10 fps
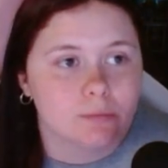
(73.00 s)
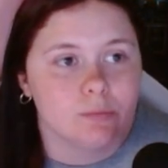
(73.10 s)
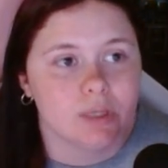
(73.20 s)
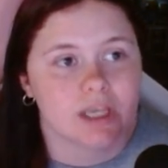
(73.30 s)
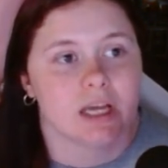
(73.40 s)

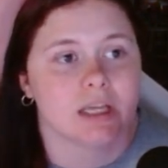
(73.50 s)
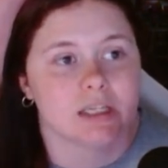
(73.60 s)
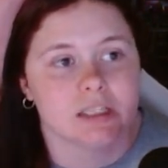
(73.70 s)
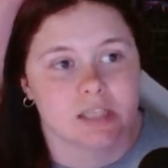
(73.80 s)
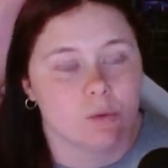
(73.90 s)

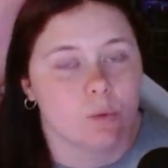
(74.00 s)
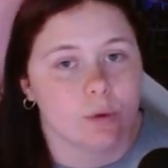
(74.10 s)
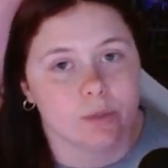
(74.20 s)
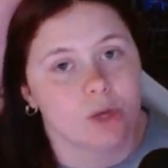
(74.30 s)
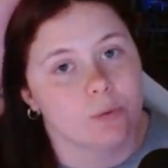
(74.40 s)
because then we
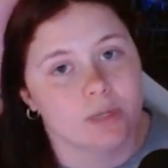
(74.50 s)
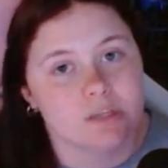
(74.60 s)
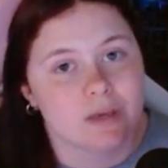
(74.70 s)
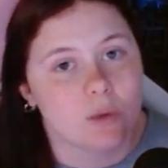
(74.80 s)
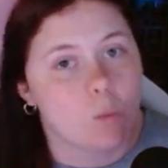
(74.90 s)
were going to
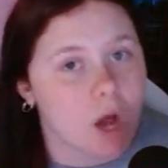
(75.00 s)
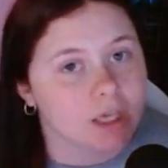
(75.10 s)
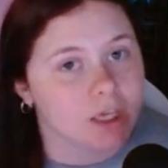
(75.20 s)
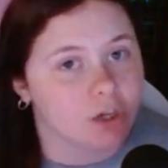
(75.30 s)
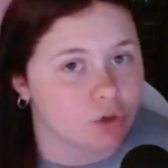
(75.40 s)
be
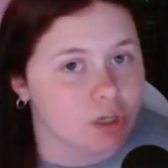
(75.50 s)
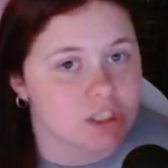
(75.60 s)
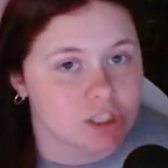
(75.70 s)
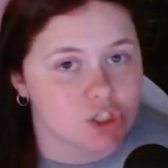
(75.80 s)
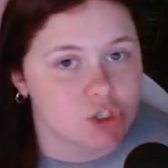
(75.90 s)
walking across
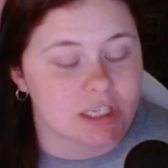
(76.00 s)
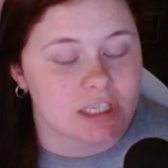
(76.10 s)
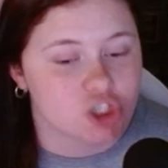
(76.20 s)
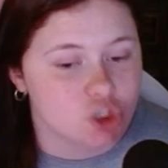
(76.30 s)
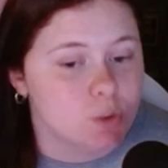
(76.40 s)
the street
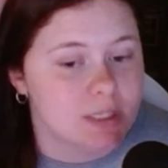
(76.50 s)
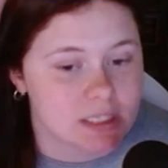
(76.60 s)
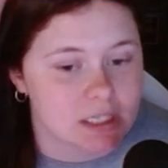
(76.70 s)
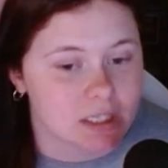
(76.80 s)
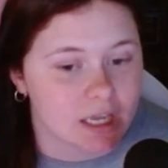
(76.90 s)
to
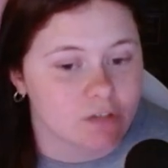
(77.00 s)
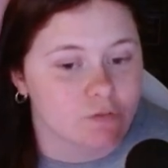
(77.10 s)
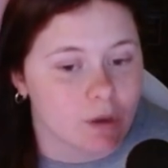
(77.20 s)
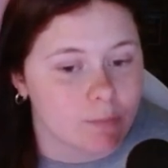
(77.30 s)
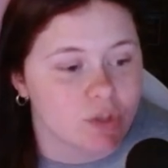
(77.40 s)
Disneyland
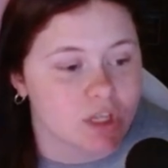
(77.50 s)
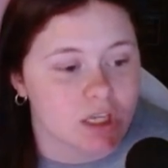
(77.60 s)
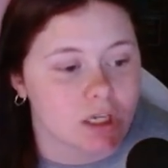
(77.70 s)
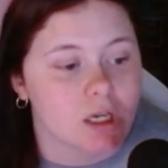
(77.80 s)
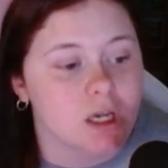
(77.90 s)
from
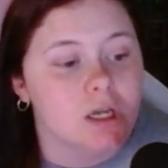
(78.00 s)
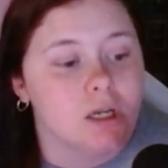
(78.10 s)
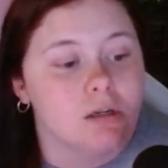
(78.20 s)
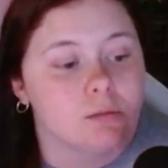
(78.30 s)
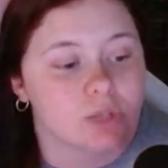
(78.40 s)
the
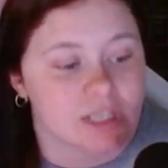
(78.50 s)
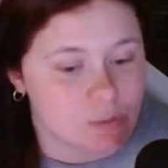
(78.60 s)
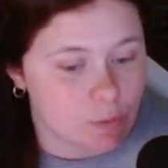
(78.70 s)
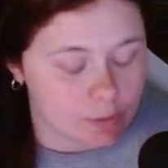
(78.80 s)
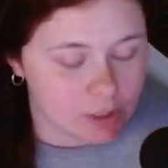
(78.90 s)
place
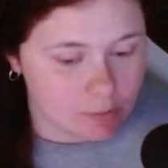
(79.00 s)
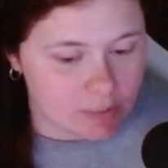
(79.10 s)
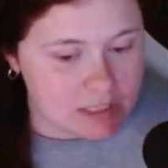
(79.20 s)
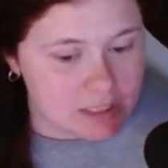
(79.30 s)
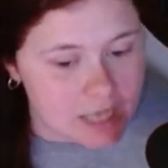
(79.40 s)
we were going to be
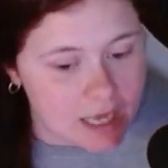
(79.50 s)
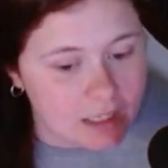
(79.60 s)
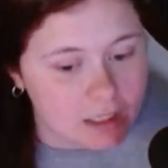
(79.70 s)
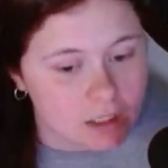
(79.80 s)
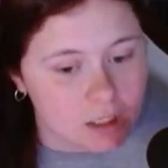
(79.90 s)

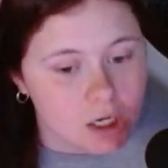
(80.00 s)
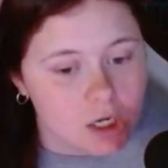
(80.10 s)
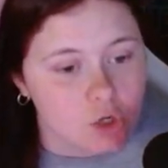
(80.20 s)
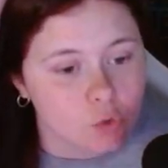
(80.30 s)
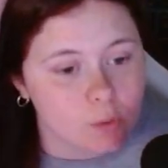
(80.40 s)
staying,
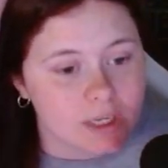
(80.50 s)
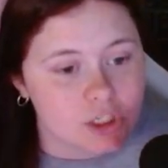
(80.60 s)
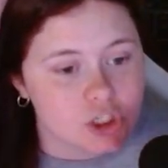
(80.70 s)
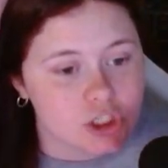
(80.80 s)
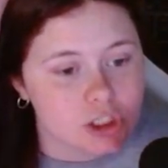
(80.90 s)

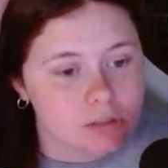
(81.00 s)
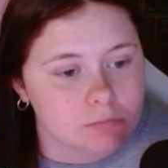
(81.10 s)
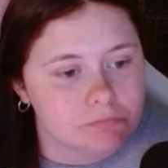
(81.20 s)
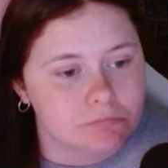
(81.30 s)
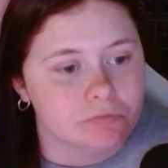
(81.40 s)
which
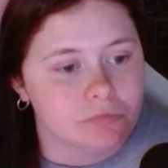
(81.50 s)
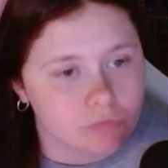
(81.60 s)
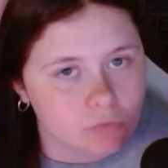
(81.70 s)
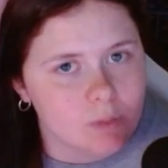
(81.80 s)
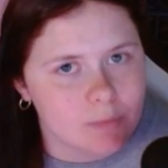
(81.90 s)

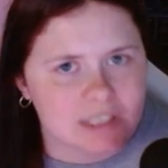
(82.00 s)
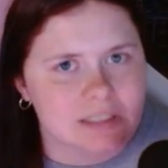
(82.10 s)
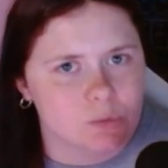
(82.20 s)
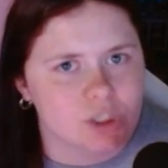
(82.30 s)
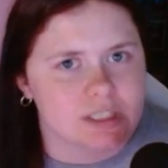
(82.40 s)
we made
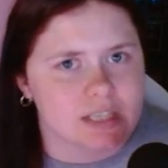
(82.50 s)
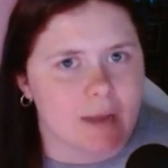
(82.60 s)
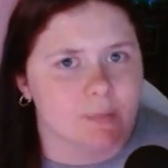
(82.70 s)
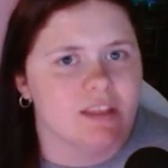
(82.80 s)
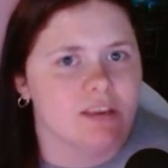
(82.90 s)
some good
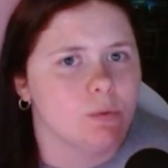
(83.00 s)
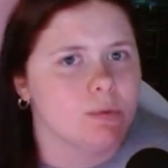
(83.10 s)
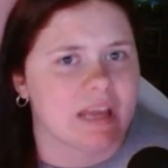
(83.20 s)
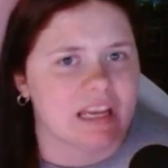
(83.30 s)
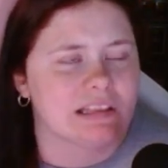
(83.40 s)
time. I think we
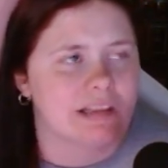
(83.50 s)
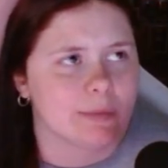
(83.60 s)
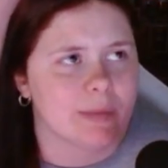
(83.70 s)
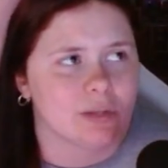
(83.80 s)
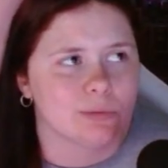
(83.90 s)
made it there
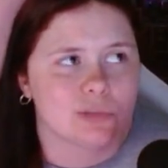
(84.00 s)
about